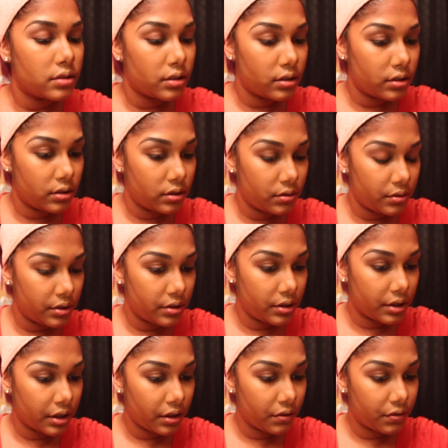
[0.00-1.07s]
So we're
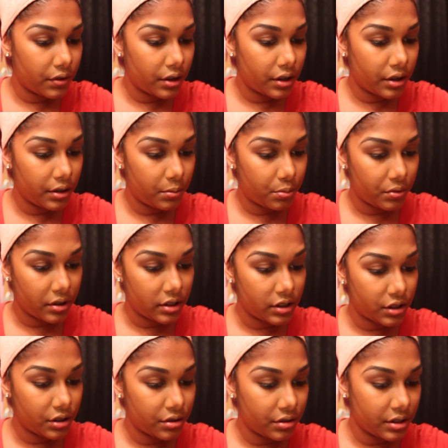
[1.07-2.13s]
looking for a good brush,
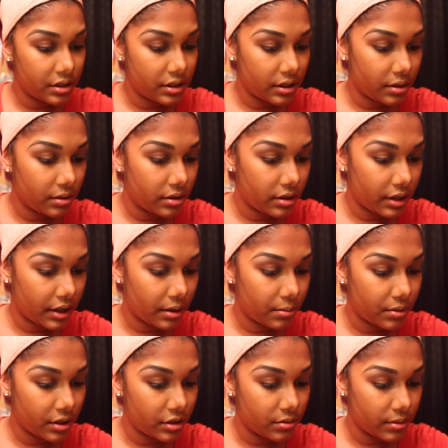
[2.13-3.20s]
a creasing, like a
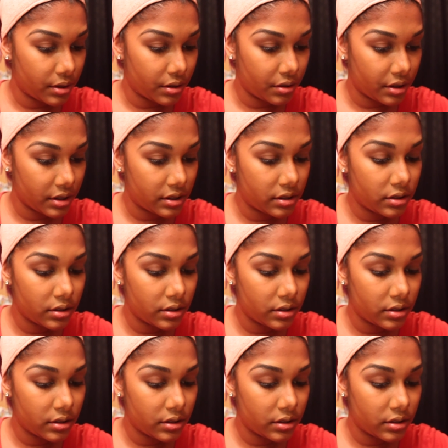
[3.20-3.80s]
brush with a crease.